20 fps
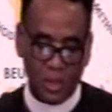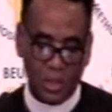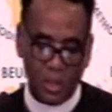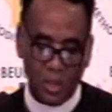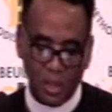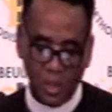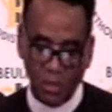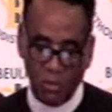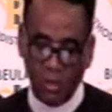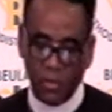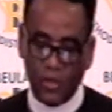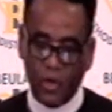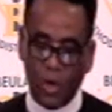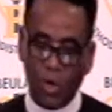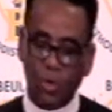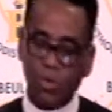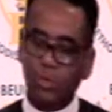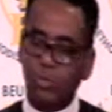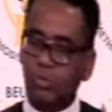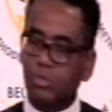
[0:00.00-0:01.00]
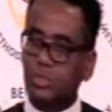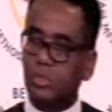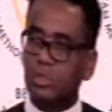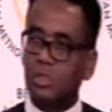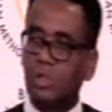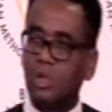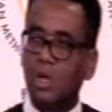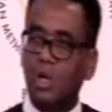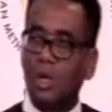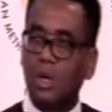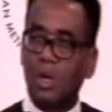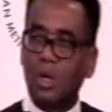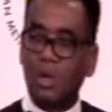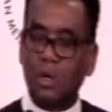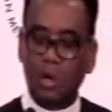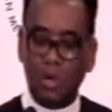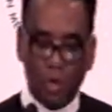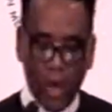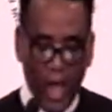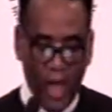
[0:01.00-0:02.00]
There are those
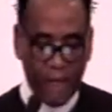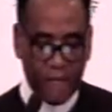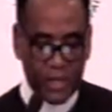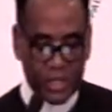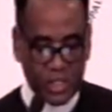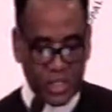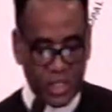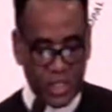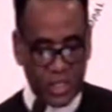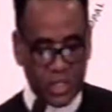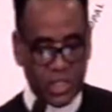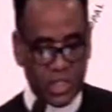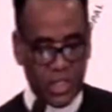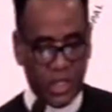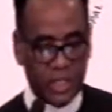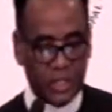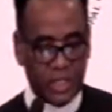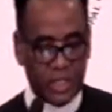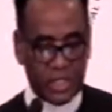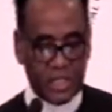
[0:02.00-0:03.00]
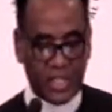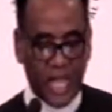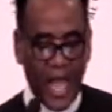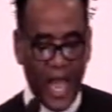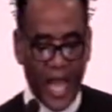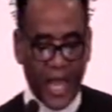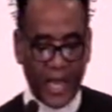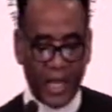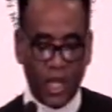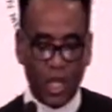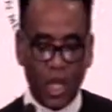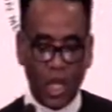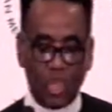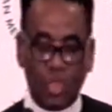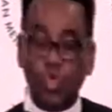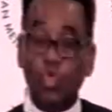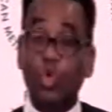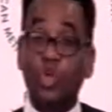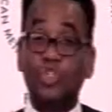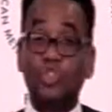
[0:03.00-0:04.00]
who have a sincere desire
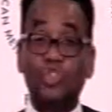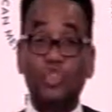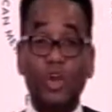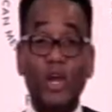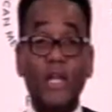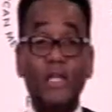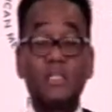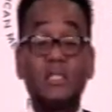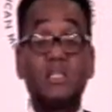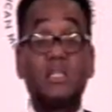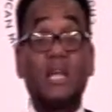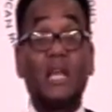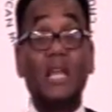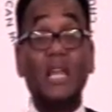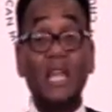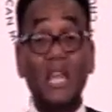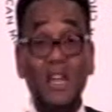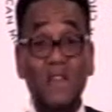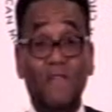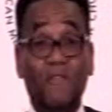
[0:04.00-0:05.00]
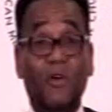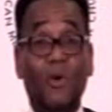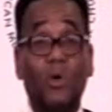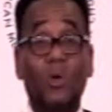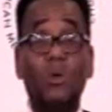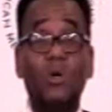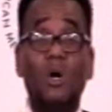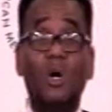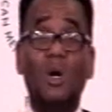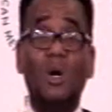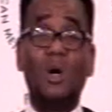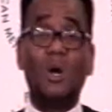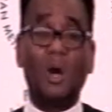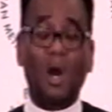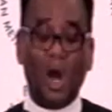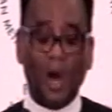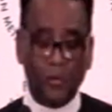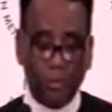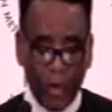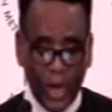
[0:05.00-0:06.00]
to address the evil
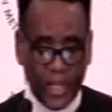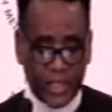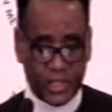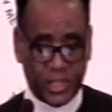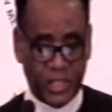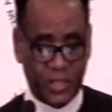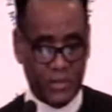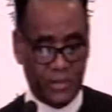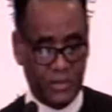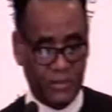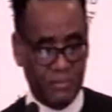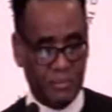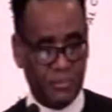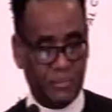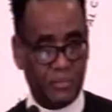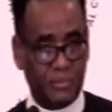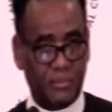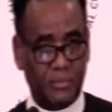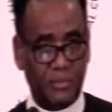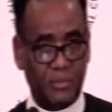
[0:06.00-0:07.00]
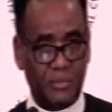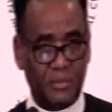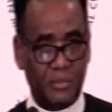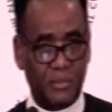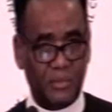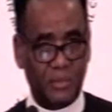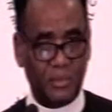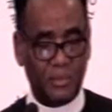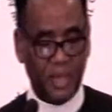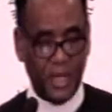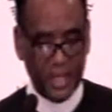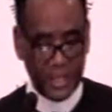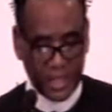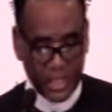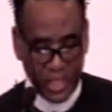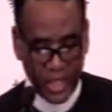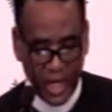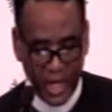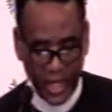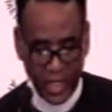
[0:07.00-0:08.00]
of racism. In
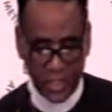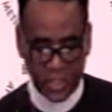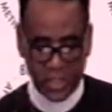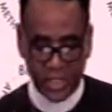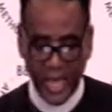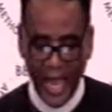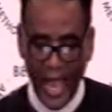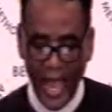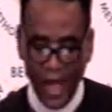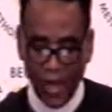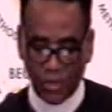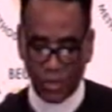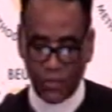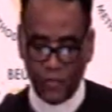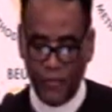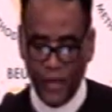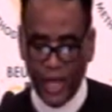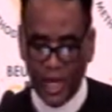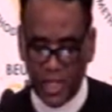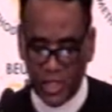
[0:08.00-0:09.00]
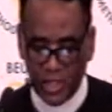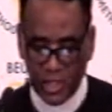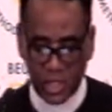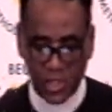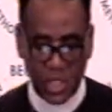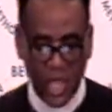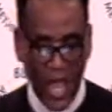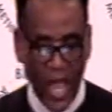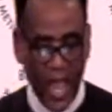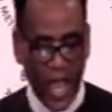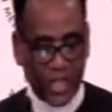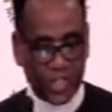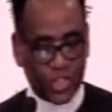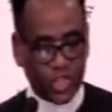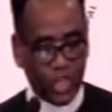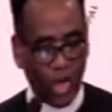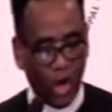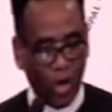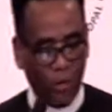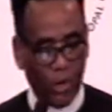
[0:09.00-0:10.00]
cities, towns, villages, and
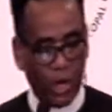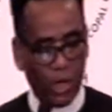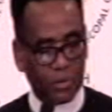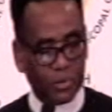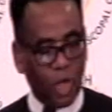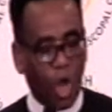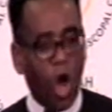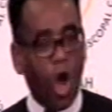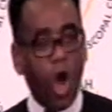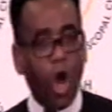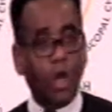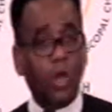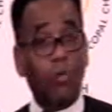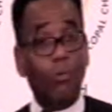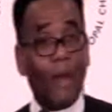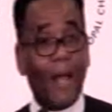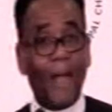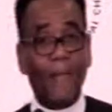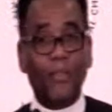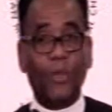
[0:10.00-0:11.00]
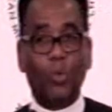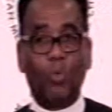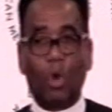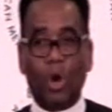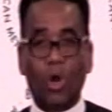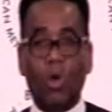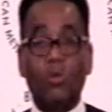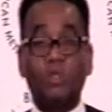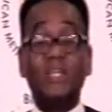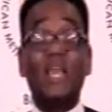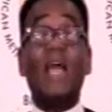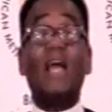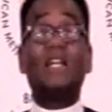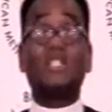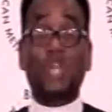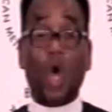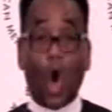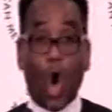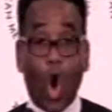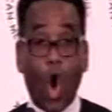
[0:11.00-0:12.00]
suburbs all around the world,
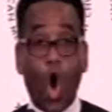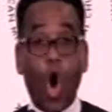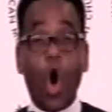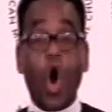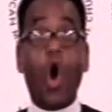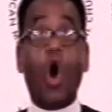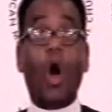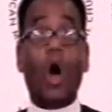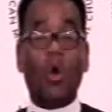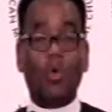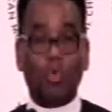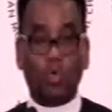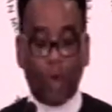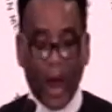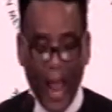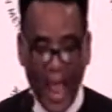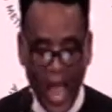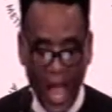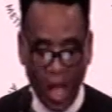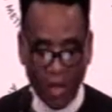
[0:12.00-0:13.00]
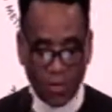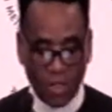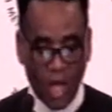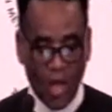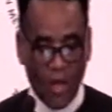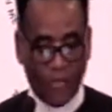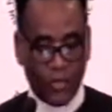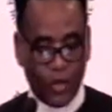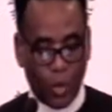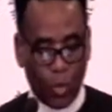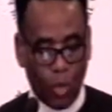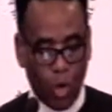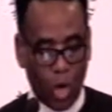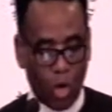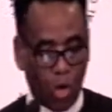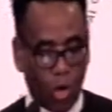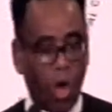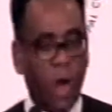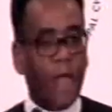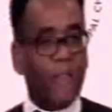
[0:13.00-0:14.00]
yes, all around the
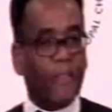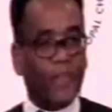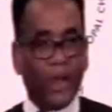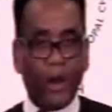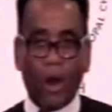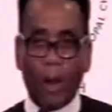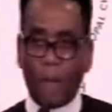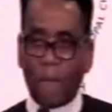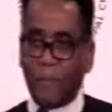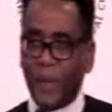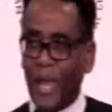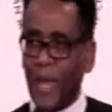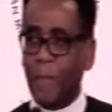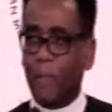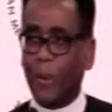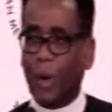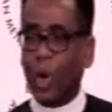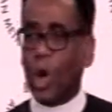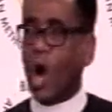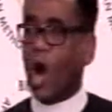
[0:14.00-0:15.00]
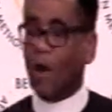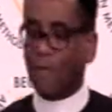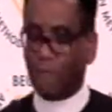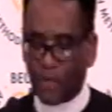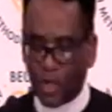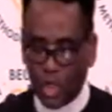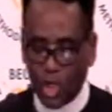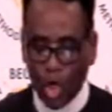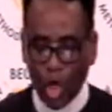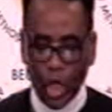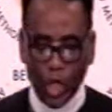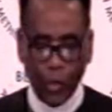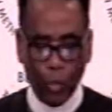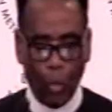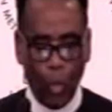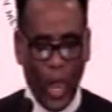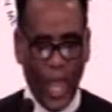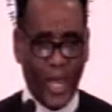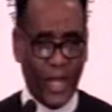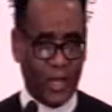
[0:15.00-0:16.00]
world, there are people of
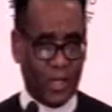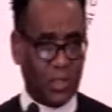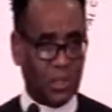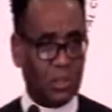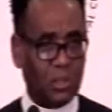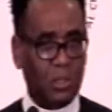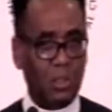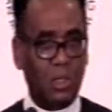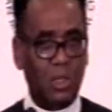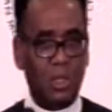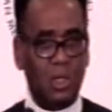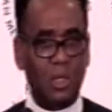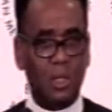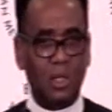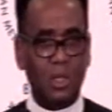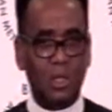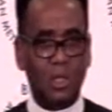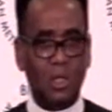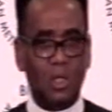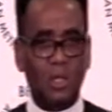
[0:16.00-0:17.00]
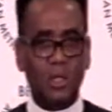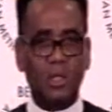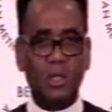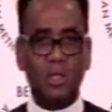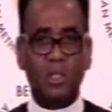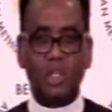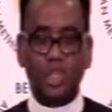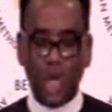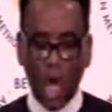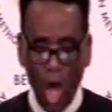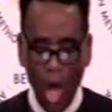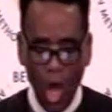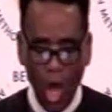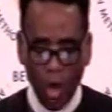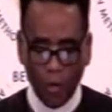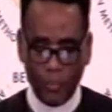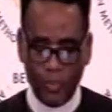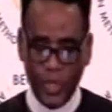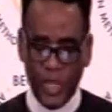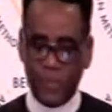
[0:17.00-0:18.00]
goodwill,
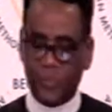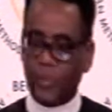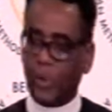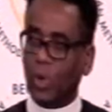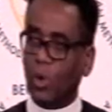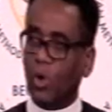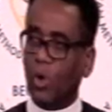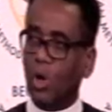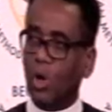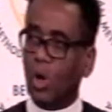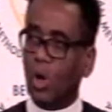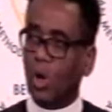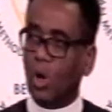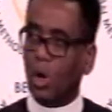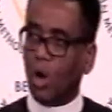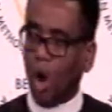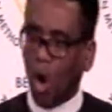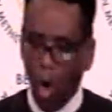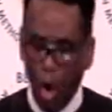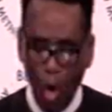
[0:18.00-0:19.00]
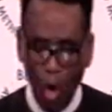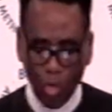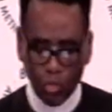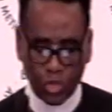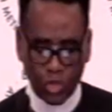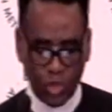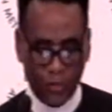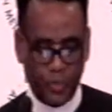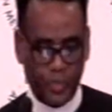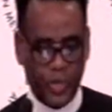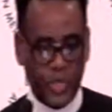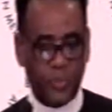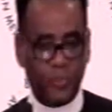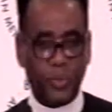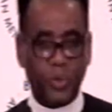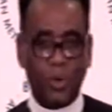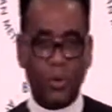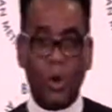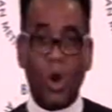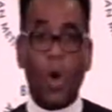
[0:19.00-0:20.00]
young people, older
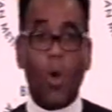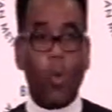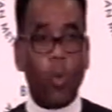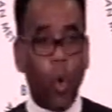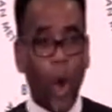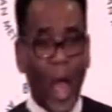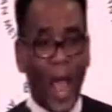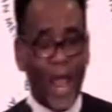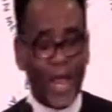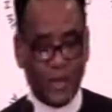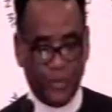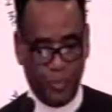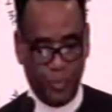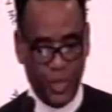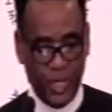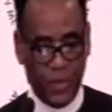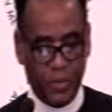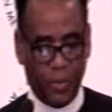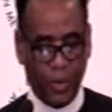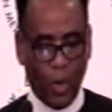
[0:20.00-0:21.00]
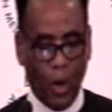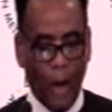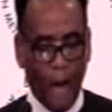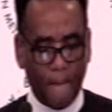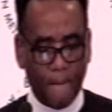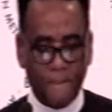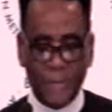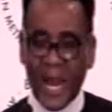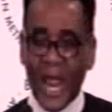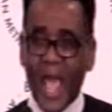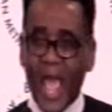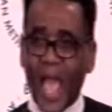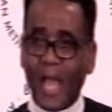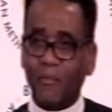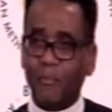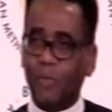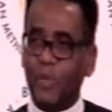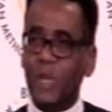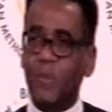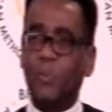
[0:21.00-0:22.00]
people white people,
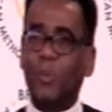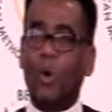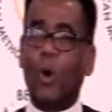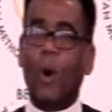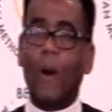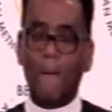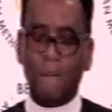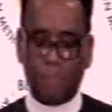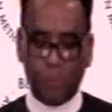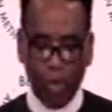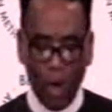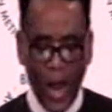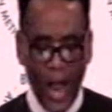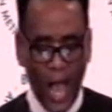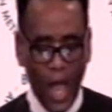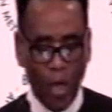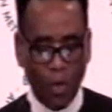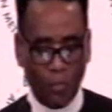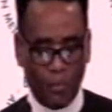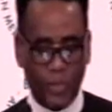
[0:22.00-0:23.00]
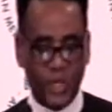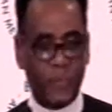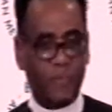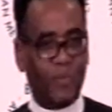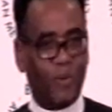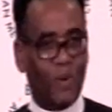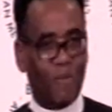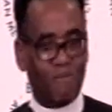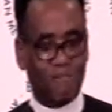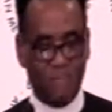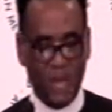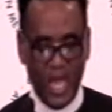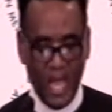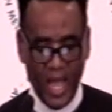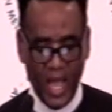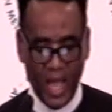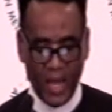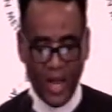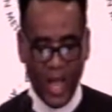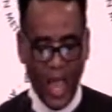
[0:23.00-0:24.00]
black people, brown people,
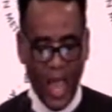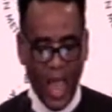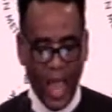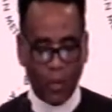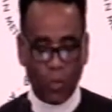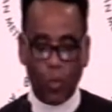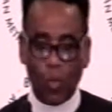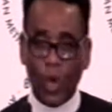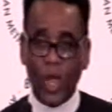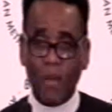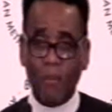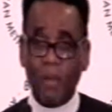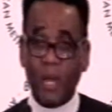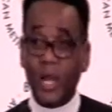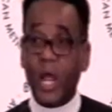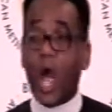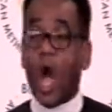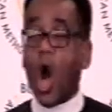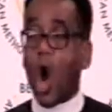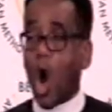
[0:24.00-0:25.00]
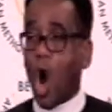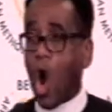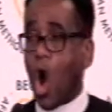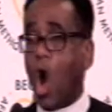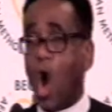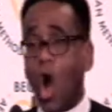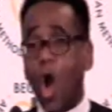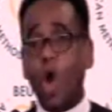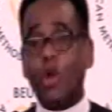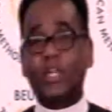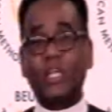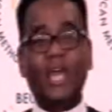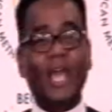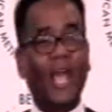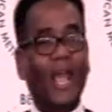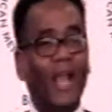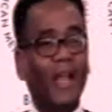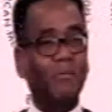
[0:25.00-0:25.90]
men and women all came